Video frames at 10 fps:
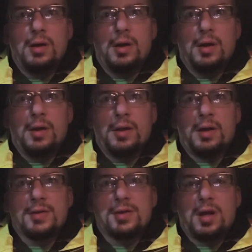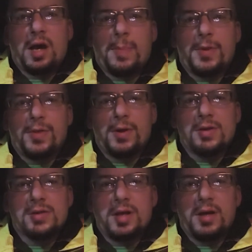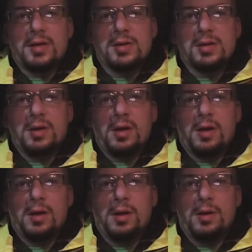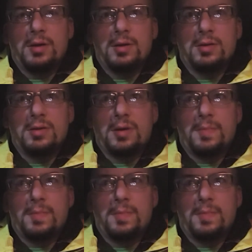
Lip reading: and that's gonna happen Thursday. And